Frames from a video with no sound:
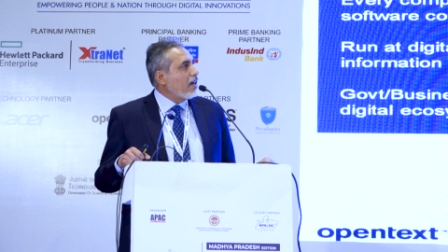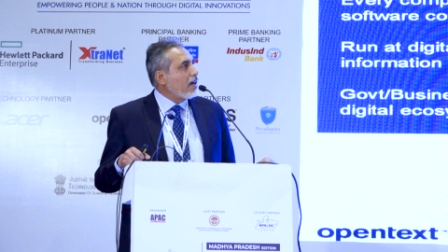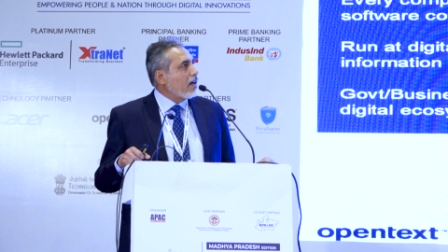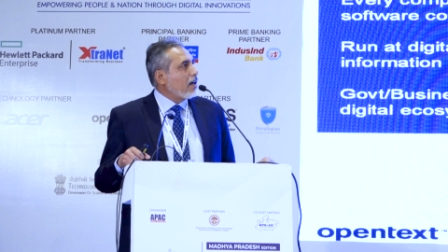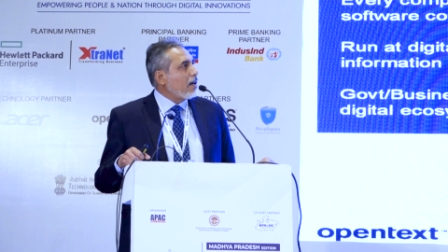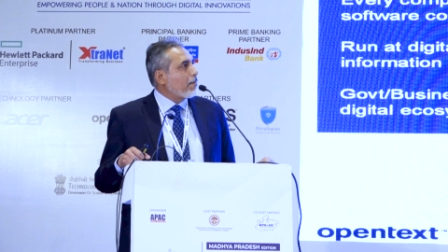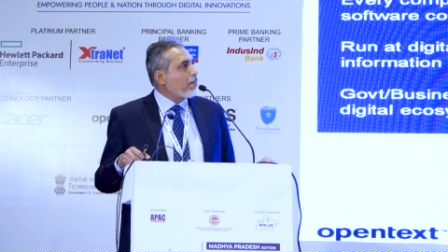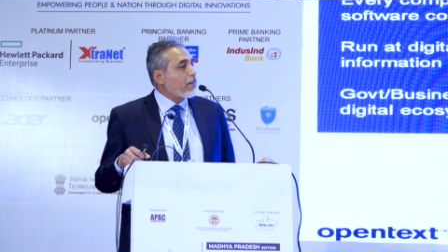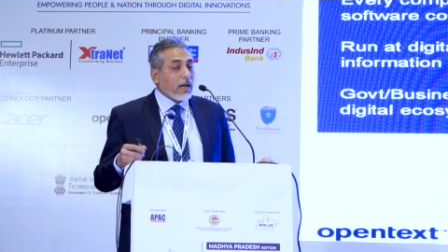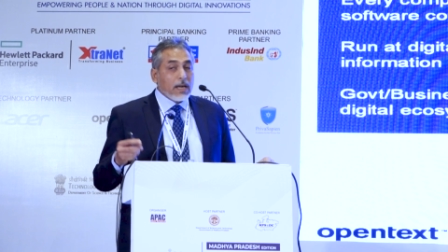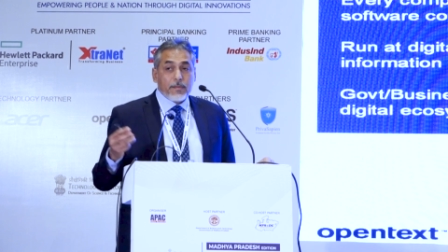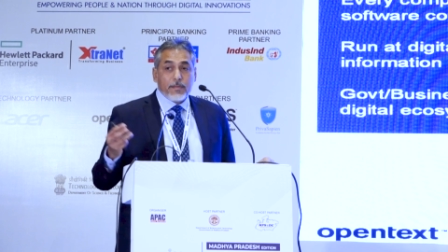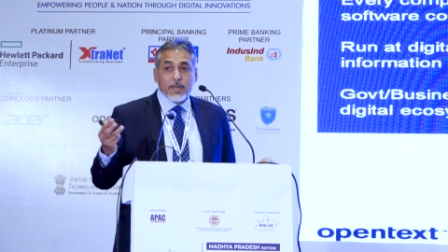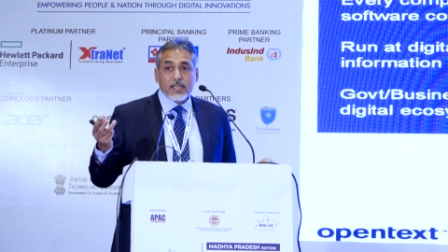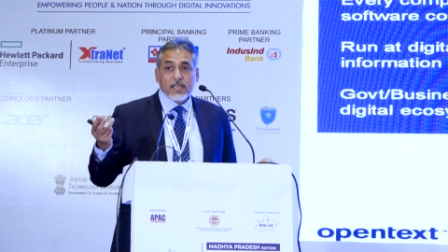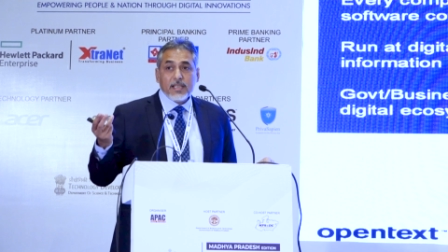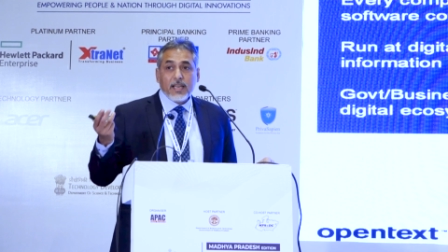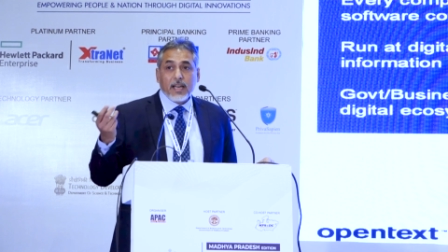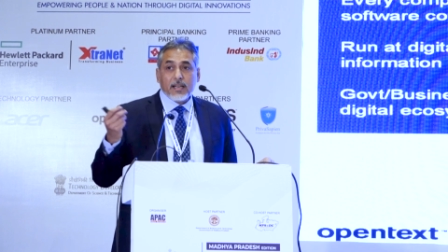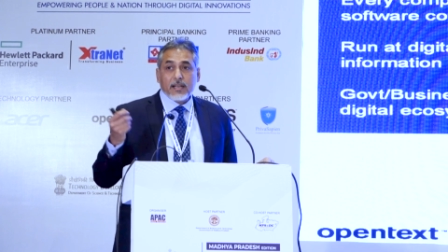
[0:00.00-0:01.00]
Uh,
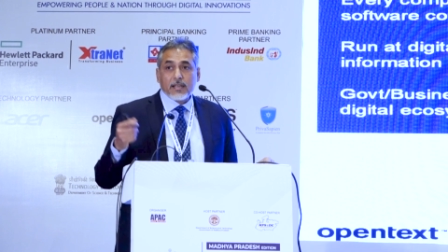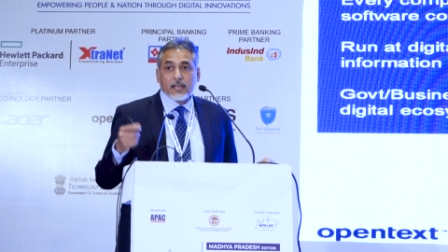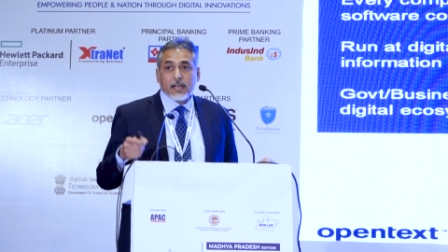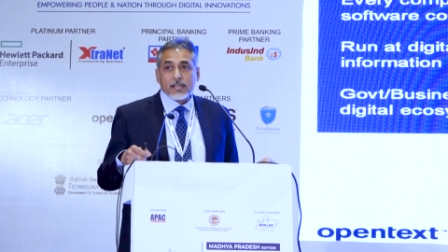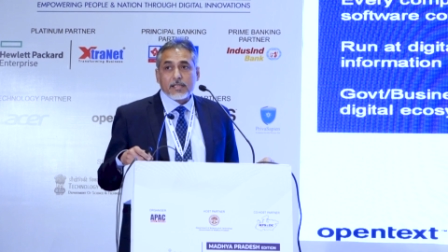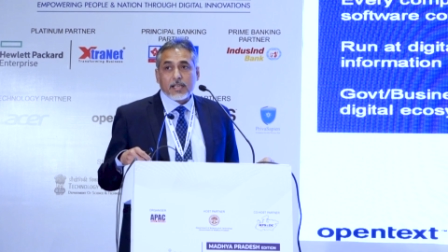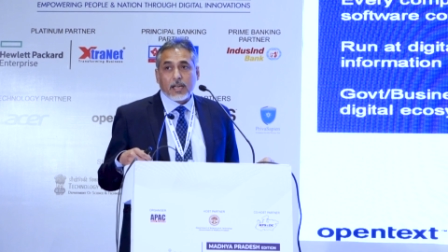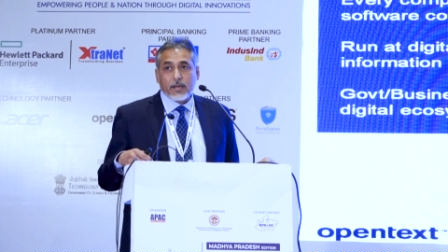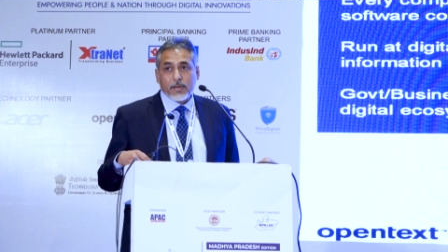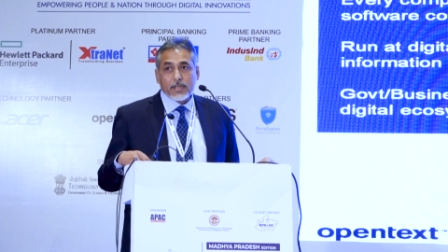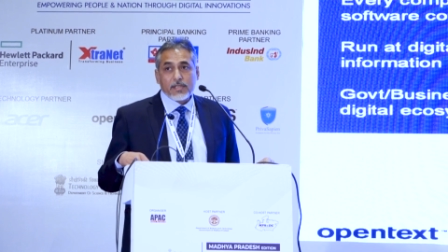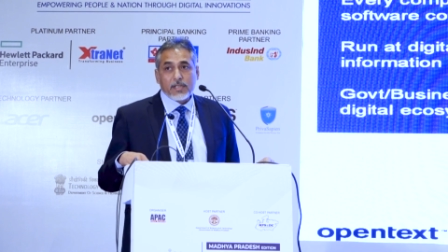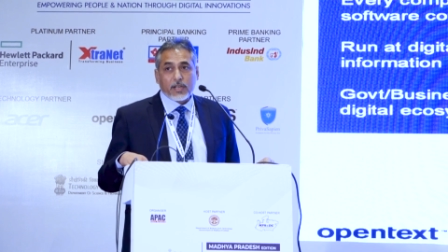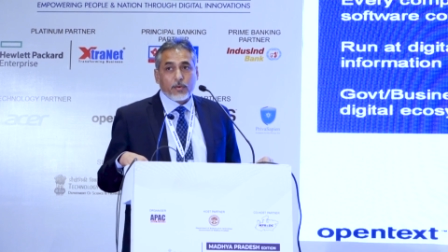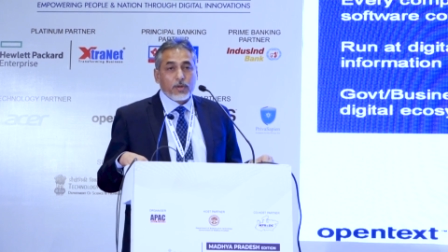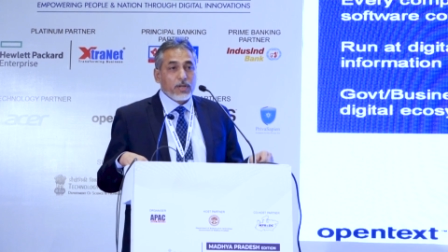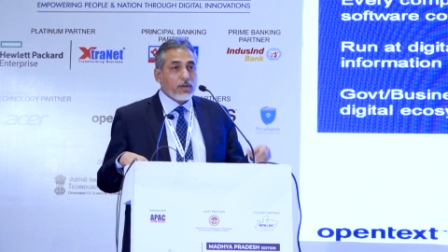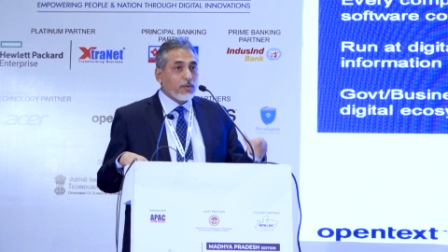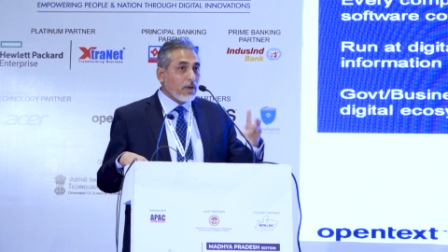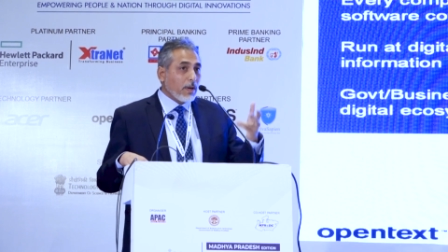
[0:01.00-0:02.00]
privacy and uh, cyber
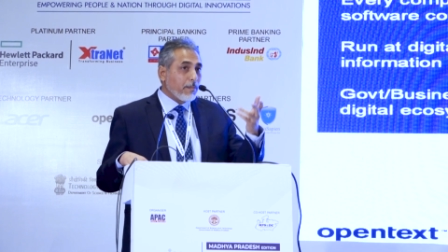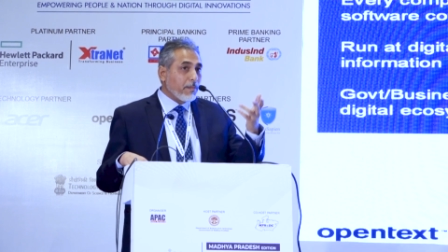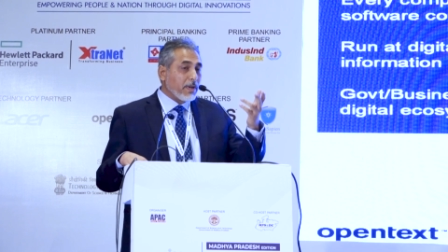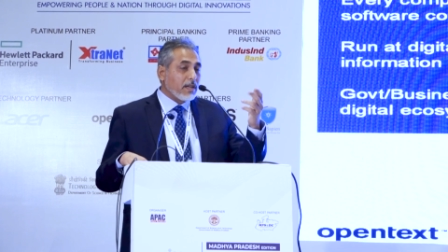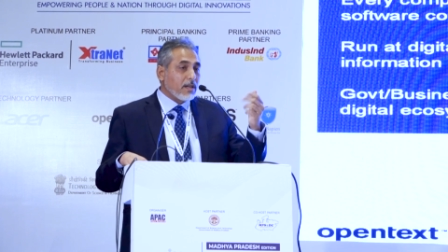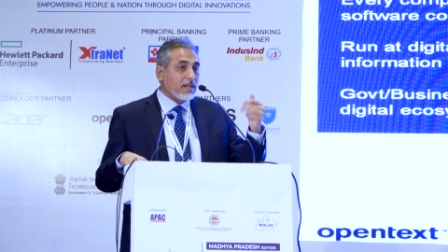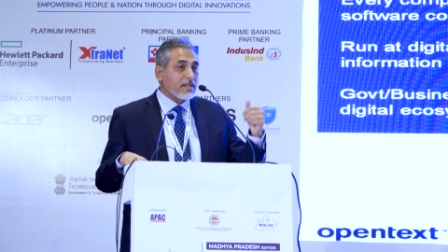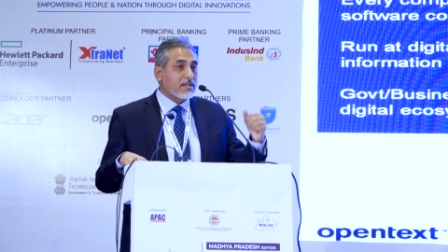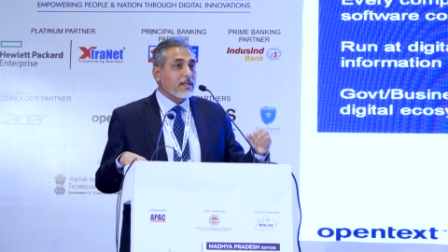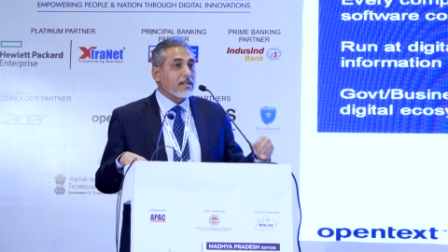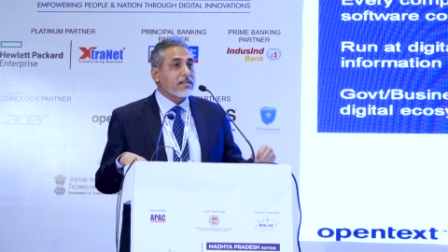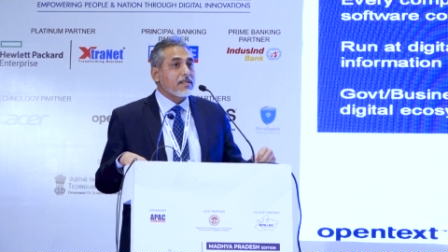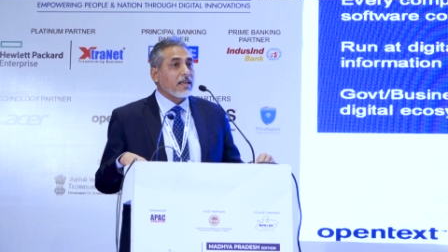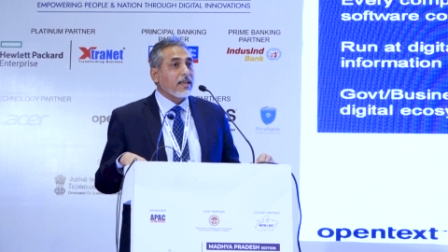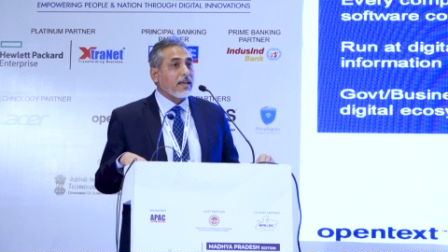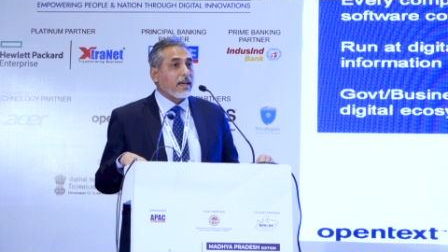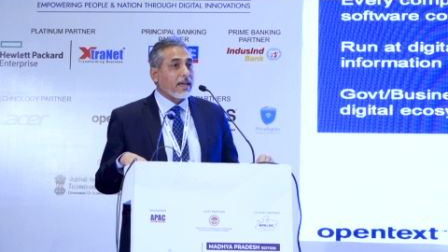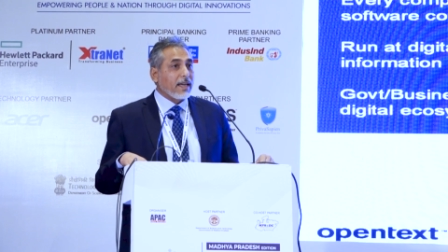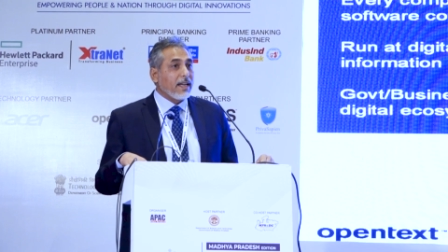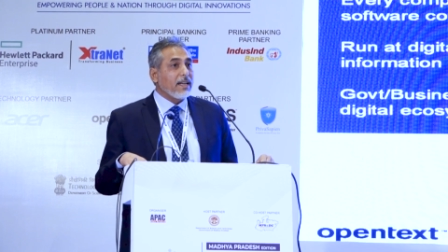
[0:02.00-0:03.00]
security we have been
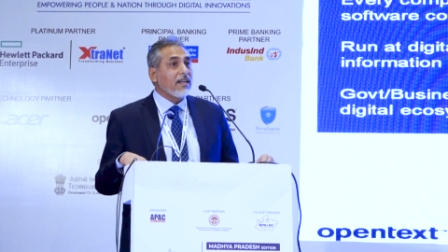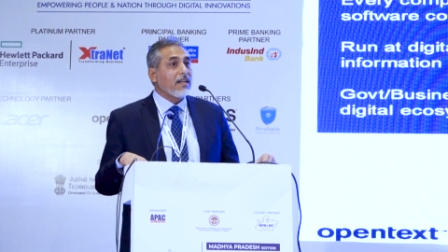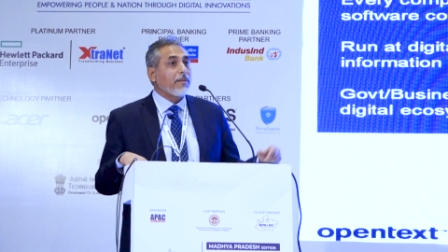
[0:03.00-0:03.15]
discussing again.